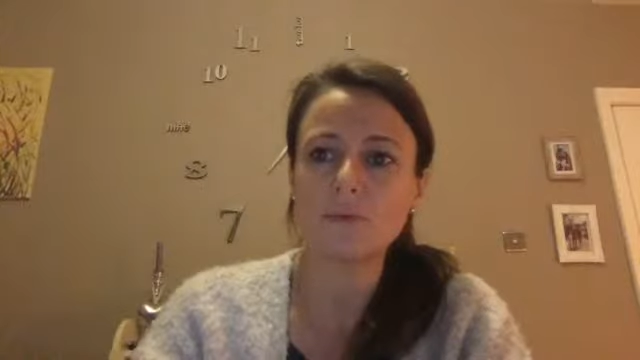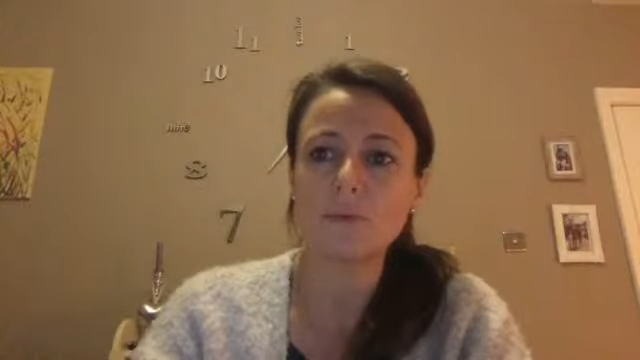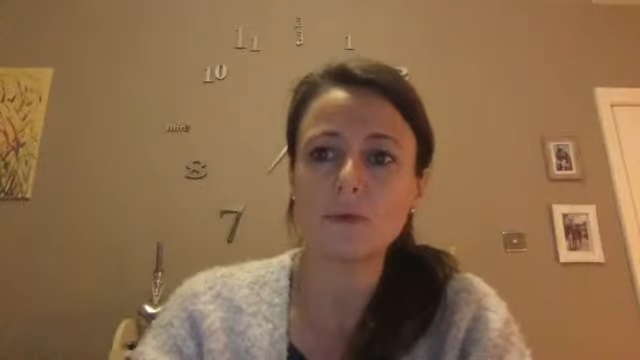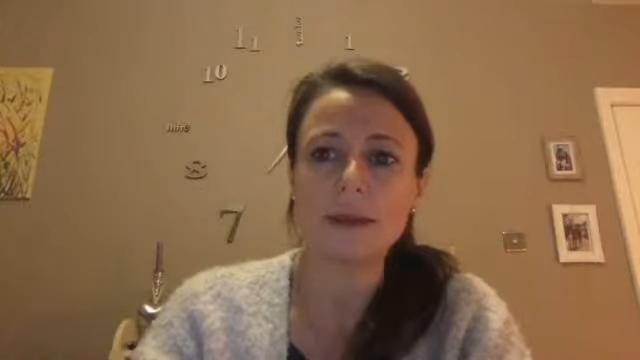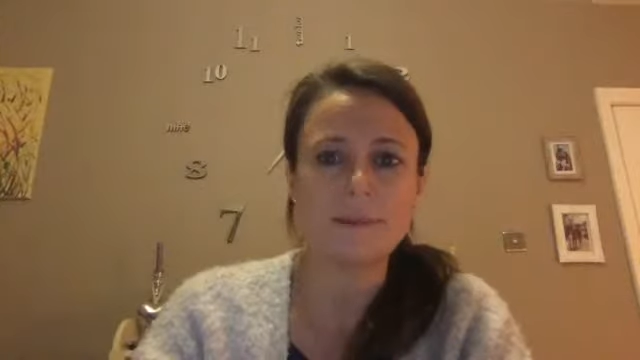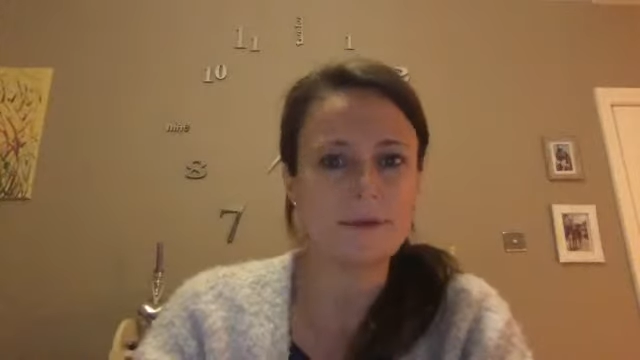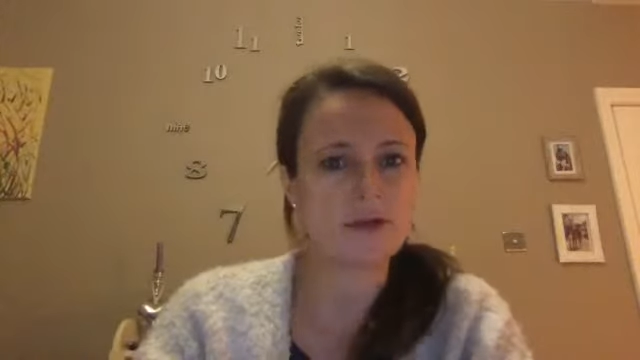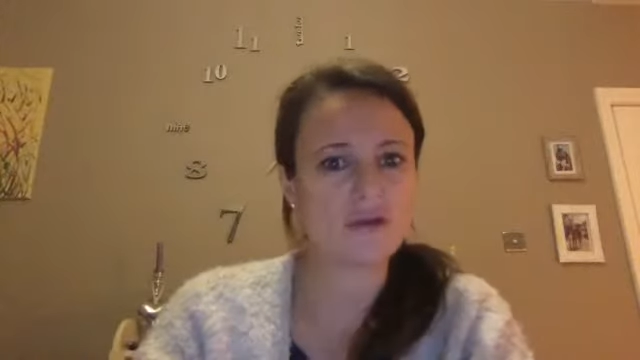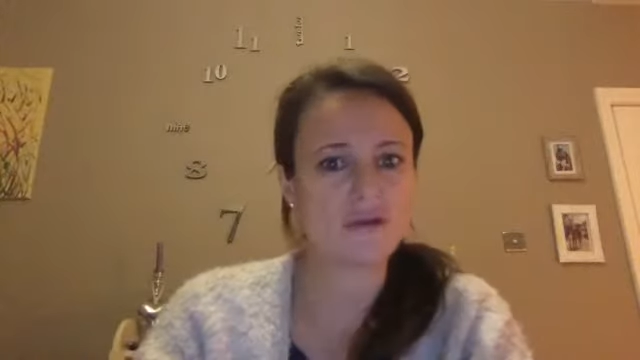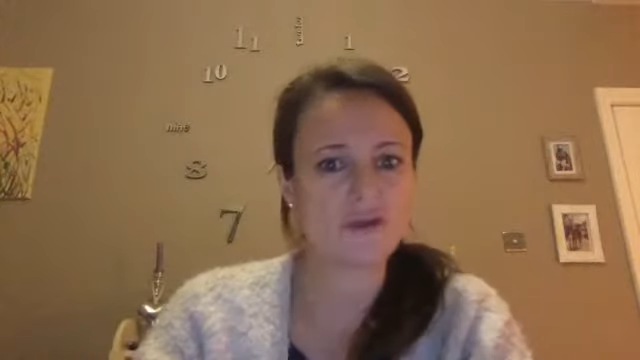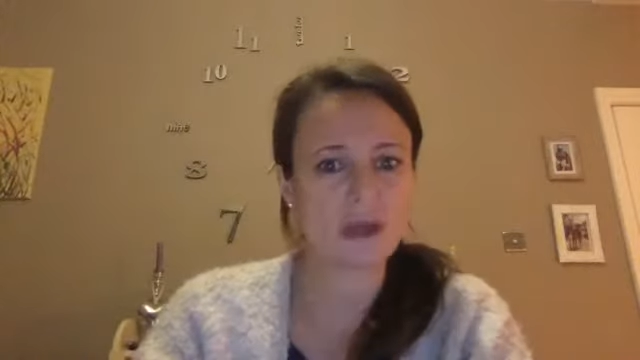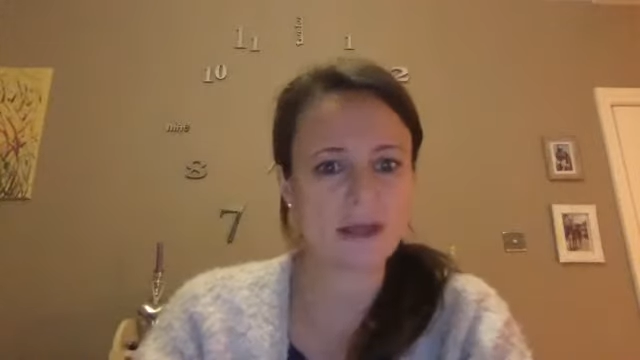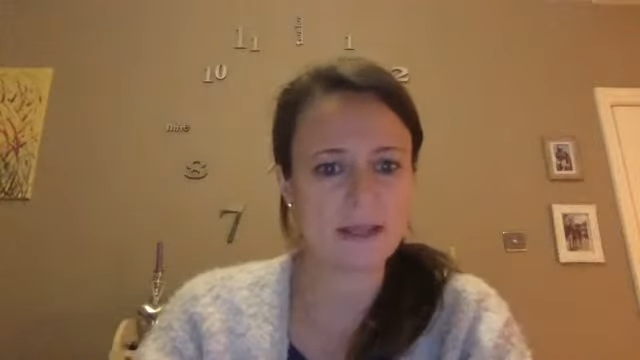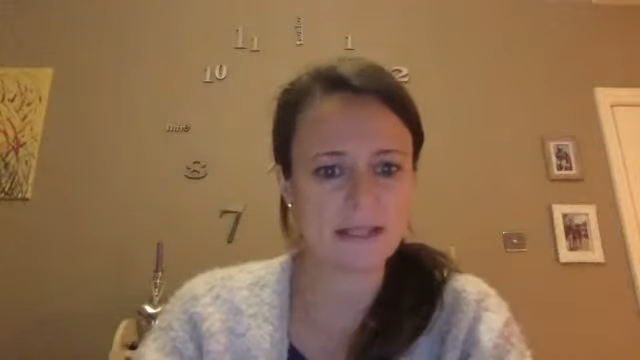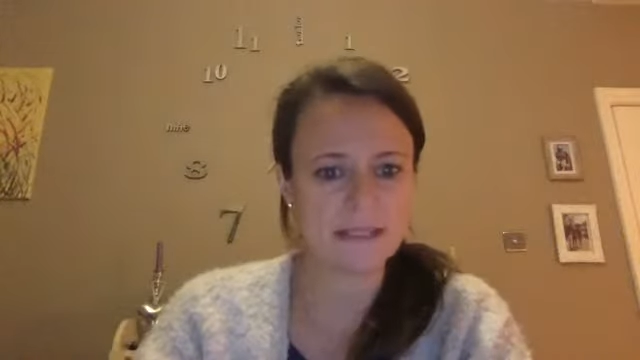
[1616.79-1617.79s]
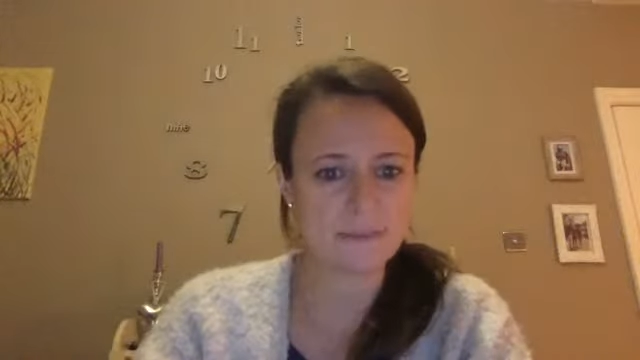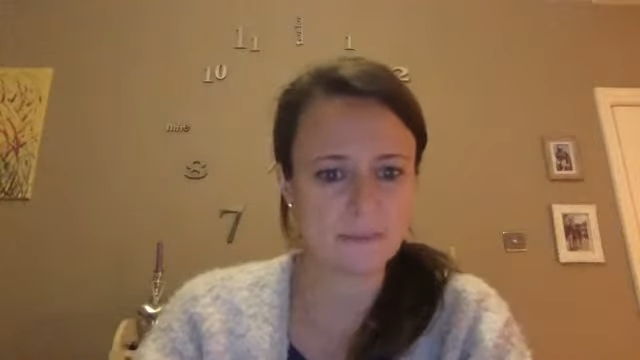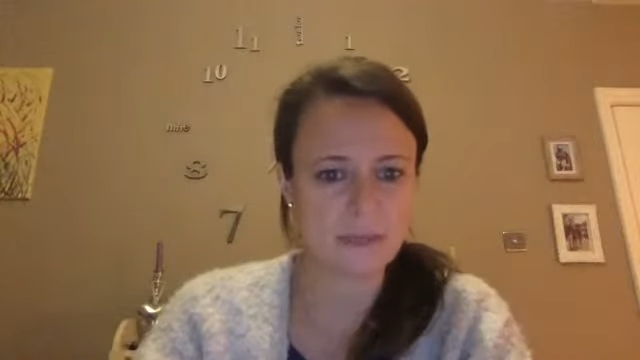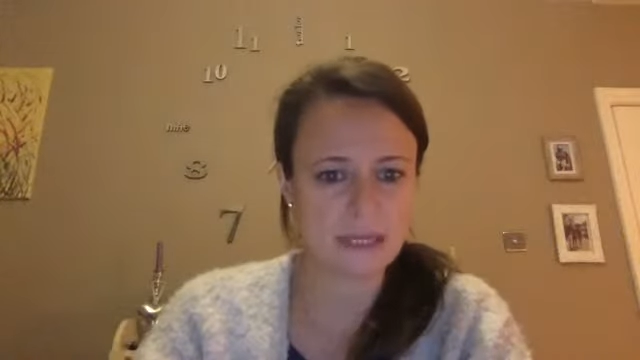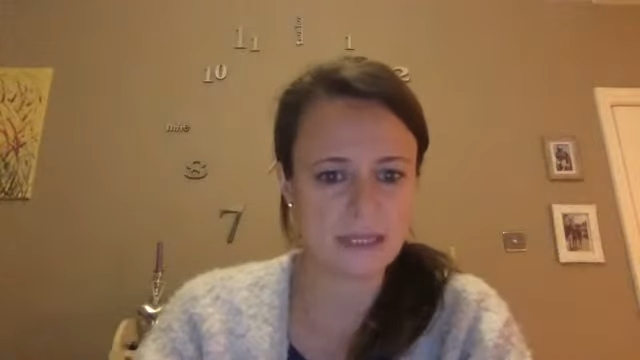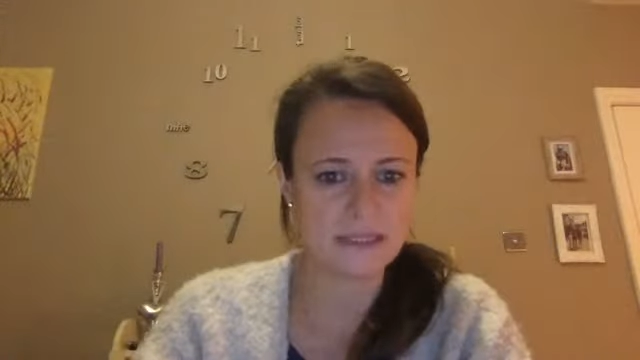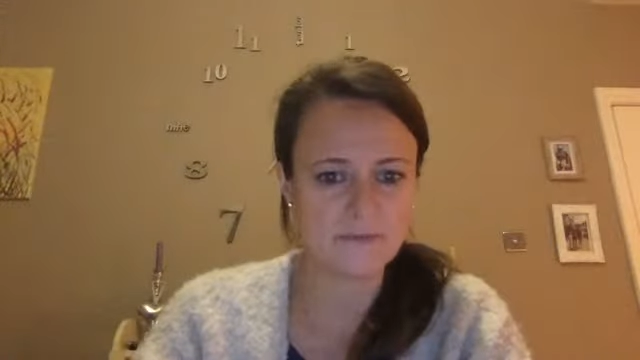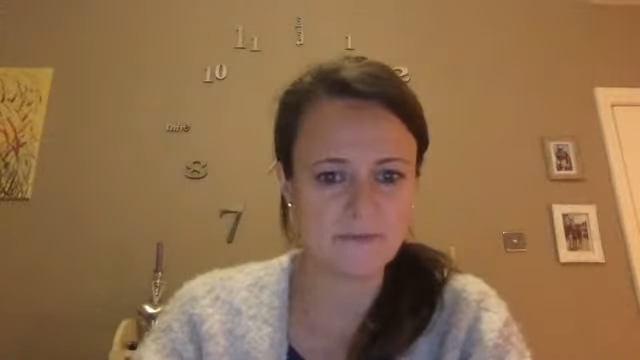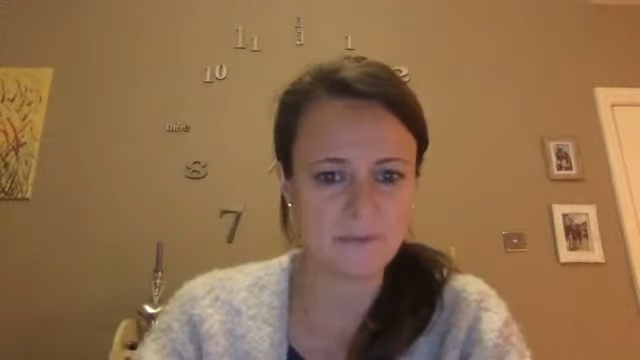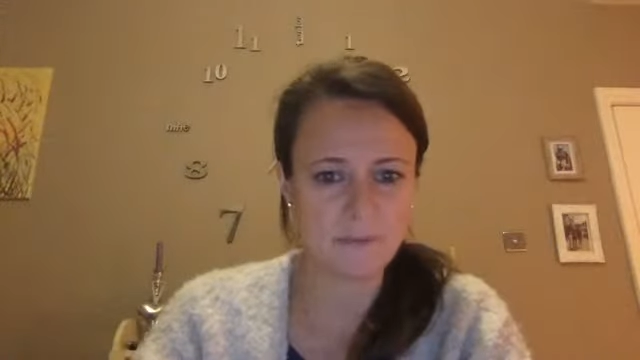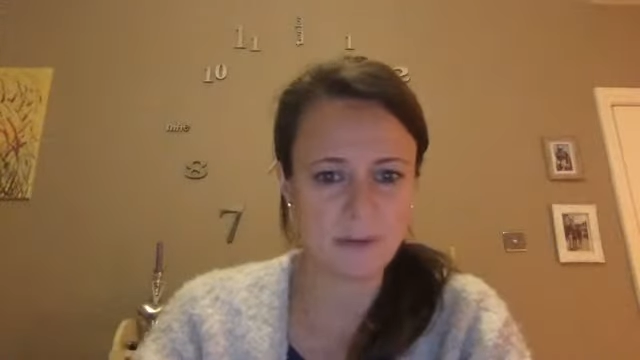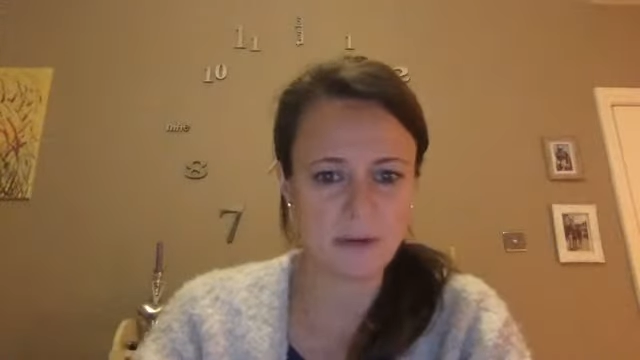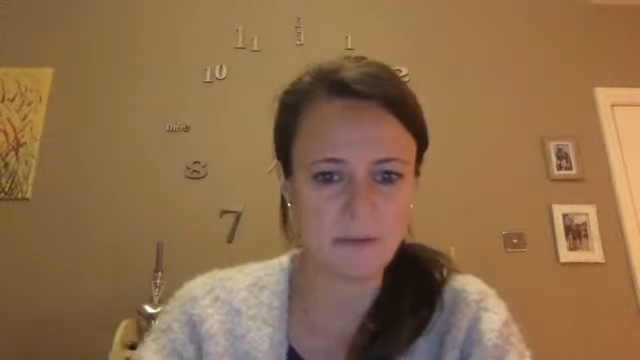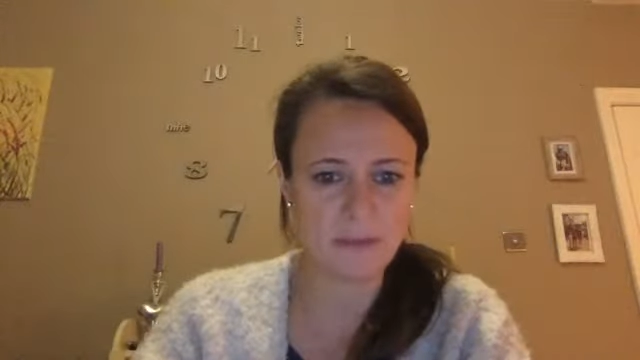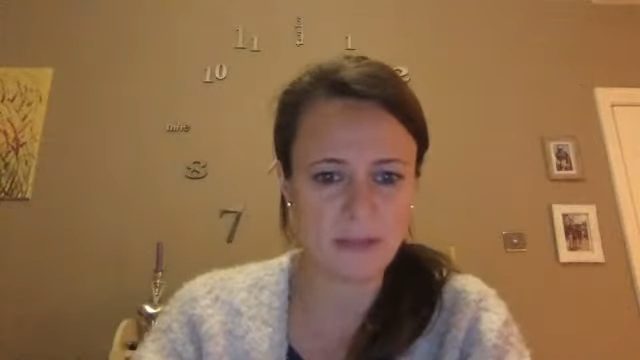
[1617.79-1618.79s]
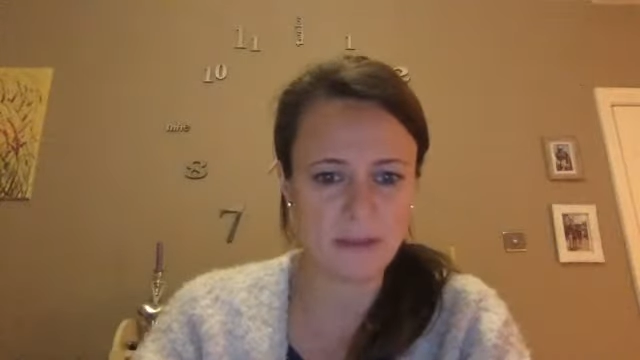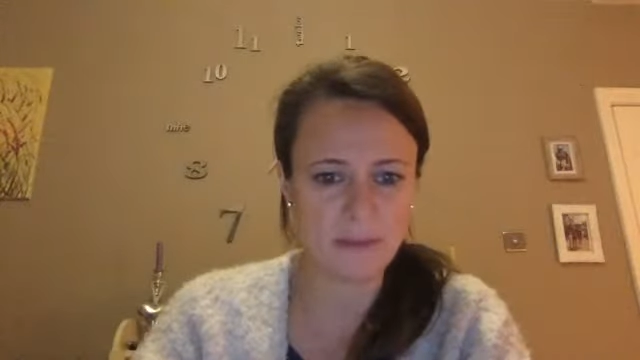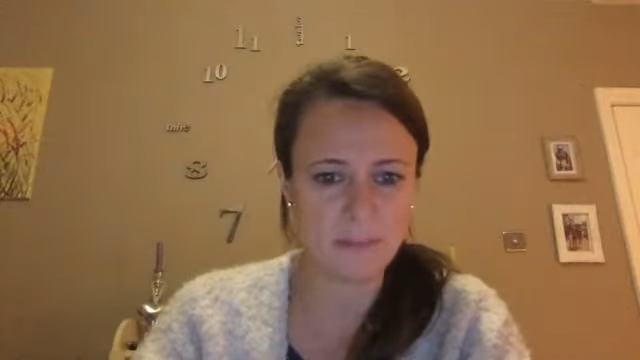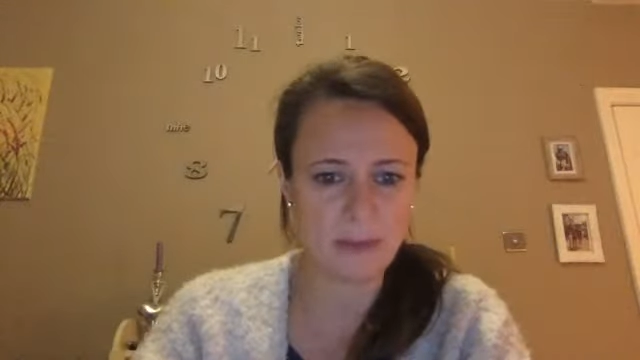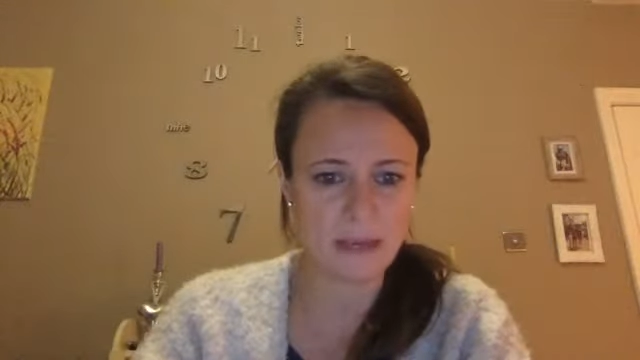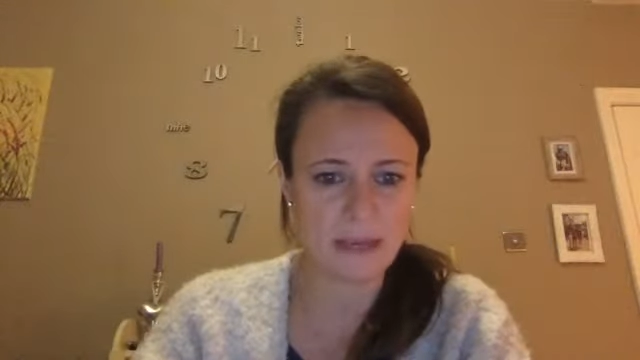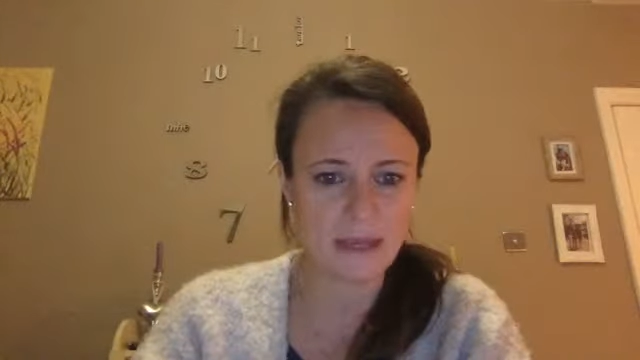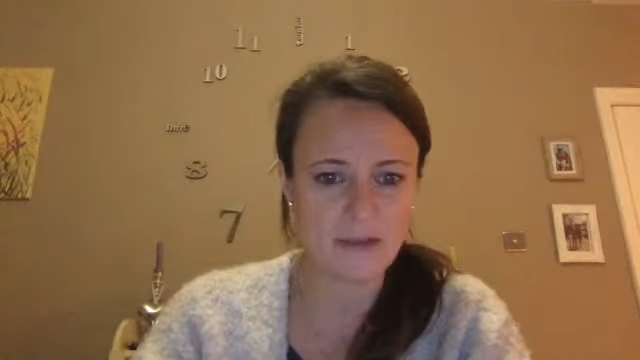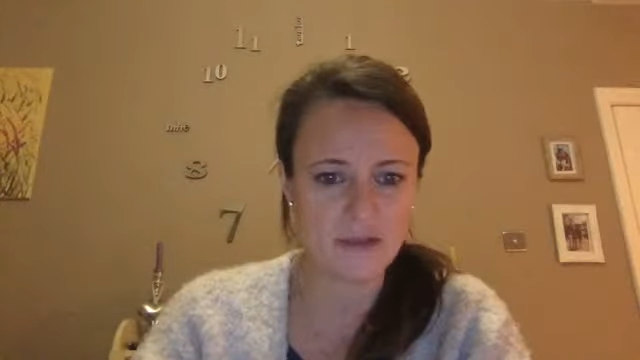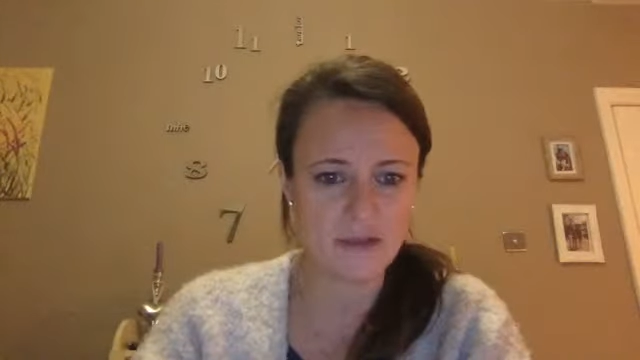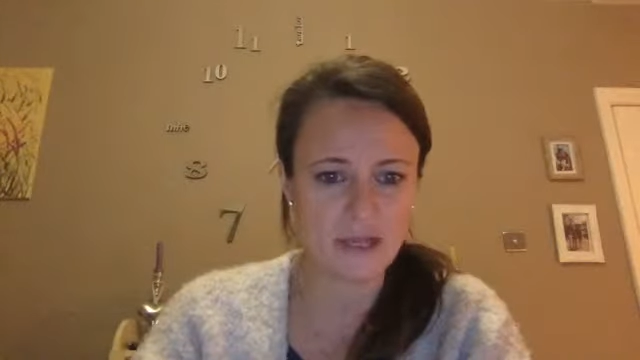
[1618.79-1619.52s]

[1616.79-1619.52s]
let me just check, there's some things flipping on the other page.